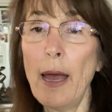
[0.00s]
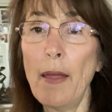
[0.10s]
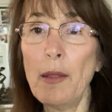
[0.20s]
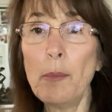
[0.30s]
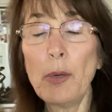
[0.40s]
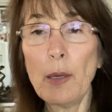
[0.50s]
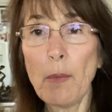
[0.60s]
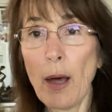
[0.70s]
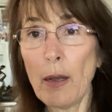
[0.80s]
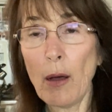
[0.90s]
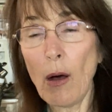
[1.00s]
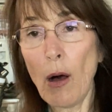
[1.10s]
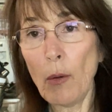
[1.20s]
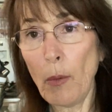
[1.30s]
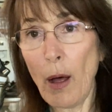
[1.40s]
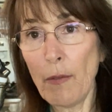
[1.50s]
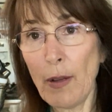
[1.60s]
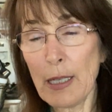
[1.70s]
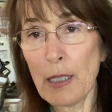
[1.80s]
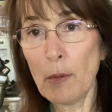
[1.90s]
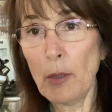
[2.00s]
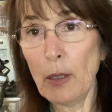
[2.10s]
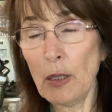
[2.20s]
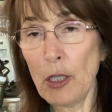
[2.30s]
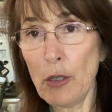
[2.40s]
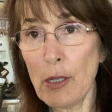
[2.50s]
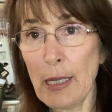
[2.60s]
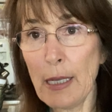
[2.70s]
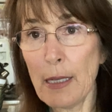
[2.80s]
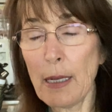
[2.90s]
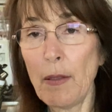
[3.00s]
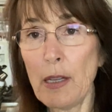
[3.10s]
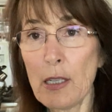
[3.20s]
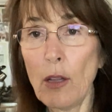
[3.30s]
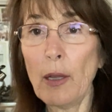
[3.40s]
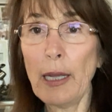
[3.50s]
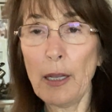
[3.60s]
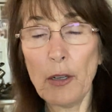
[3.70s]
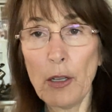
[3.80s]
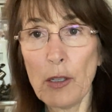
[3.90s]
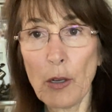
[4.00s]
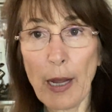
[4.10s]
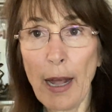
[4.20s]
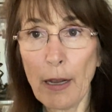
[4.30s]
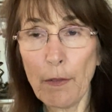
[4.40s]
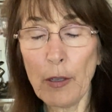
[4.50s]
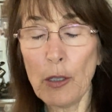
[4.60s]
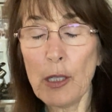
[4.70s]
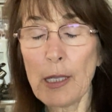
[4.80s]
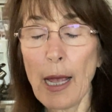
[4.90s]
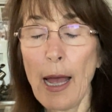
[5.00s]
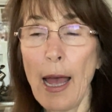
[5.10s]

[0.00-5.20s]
and then put them on all raw vegetable juices and then slowly introduce organic foods.